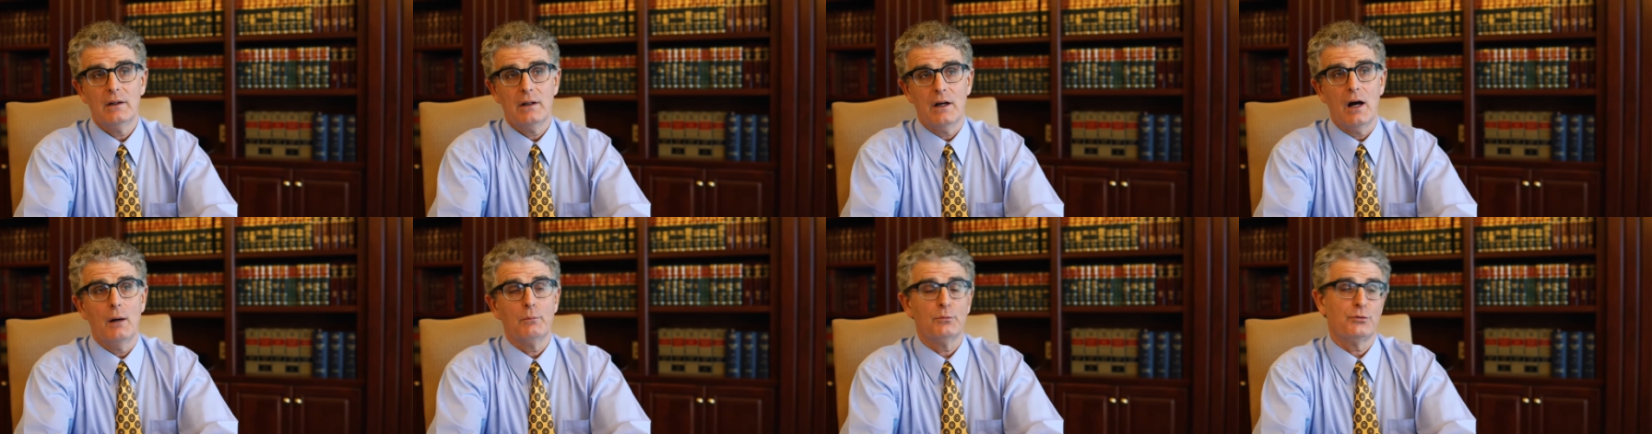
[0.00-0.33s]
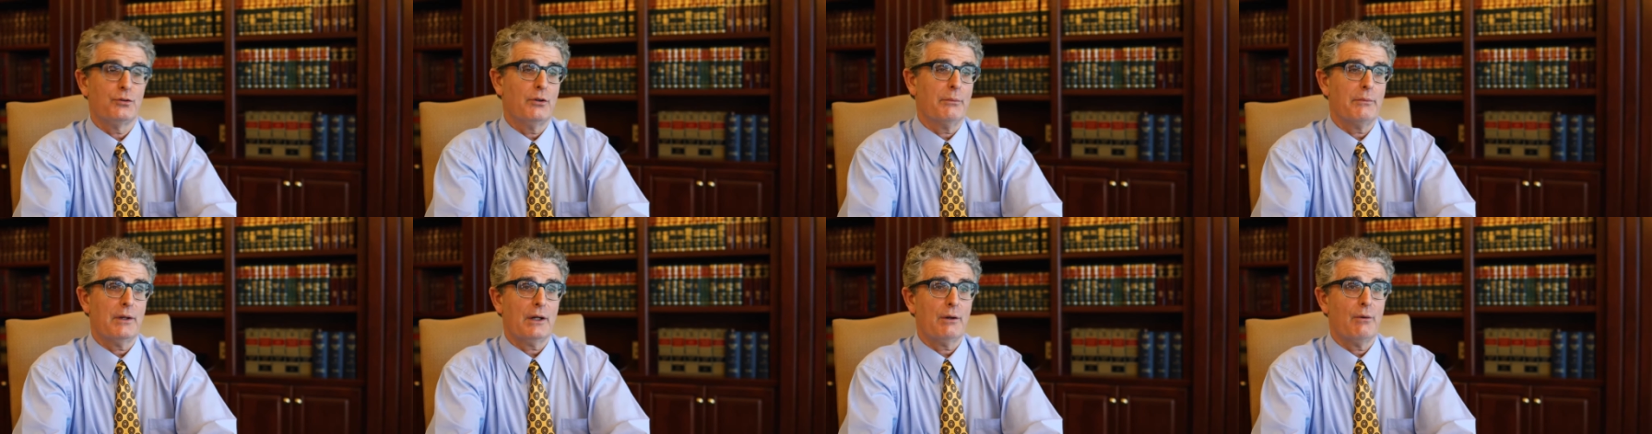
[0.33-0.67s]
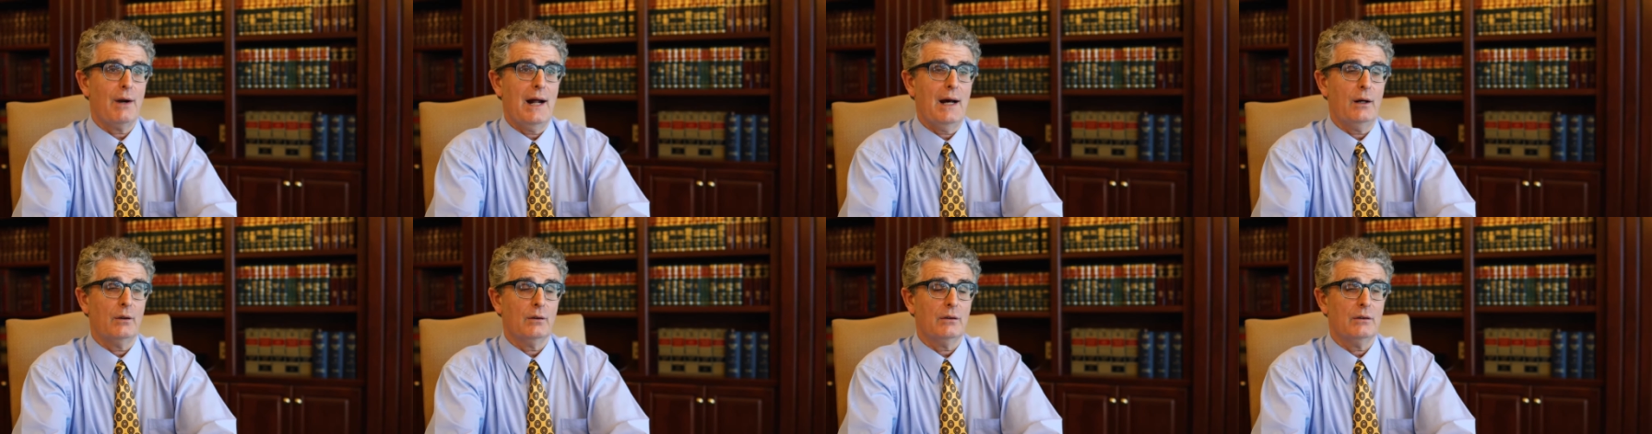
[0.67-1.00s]
comes from the
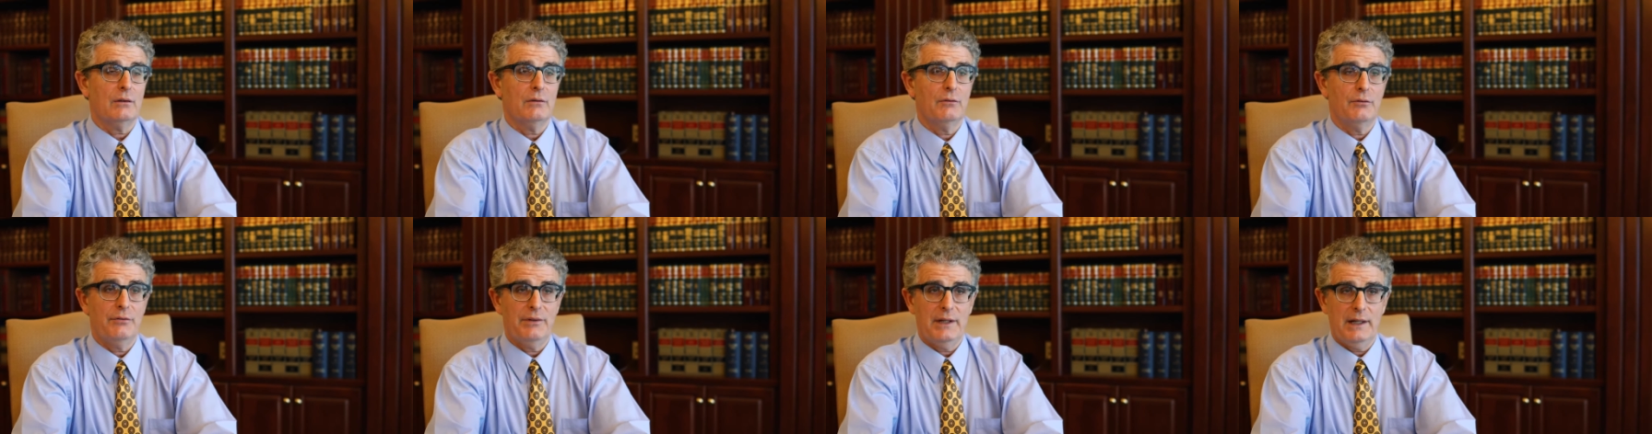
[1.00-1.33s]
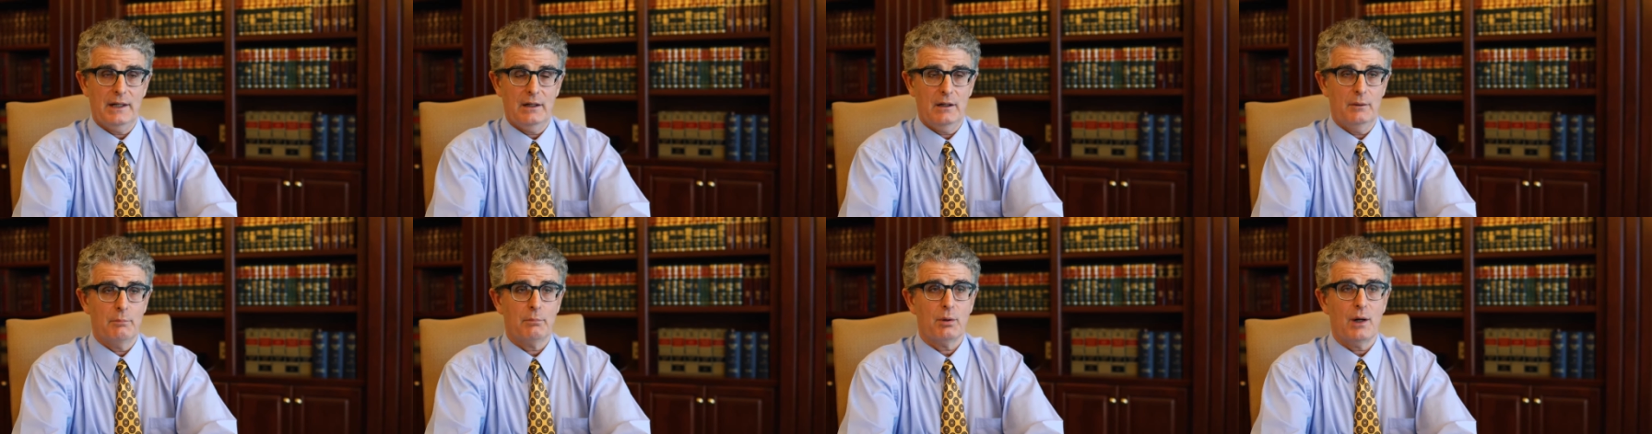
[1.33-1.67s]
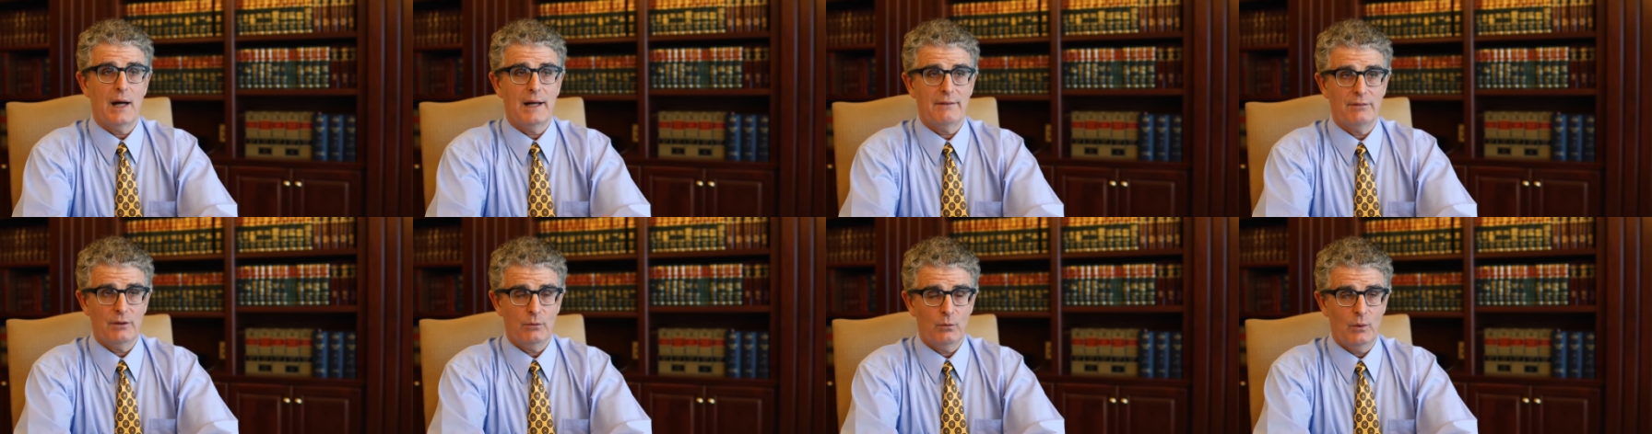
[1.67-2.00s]
ground via a
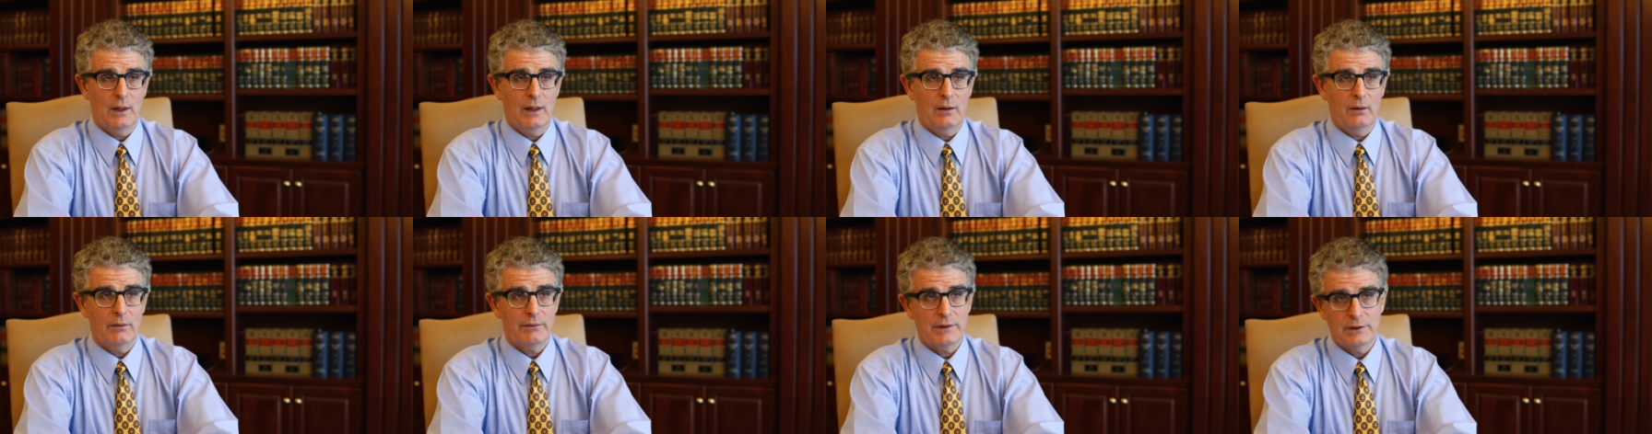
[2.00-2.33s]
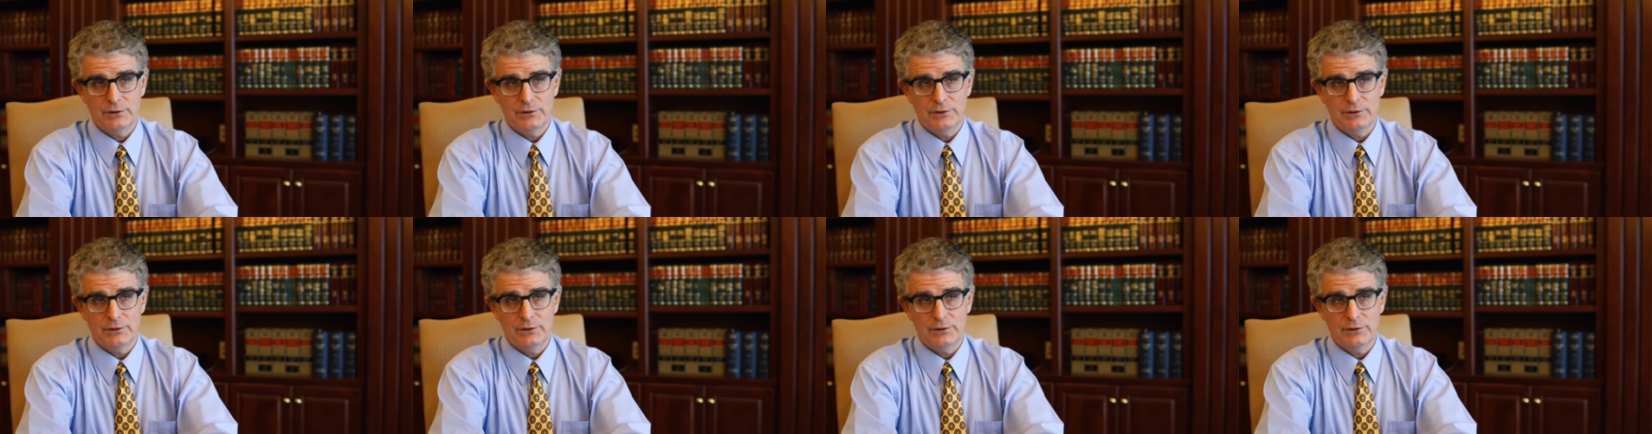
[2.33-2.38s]
private well.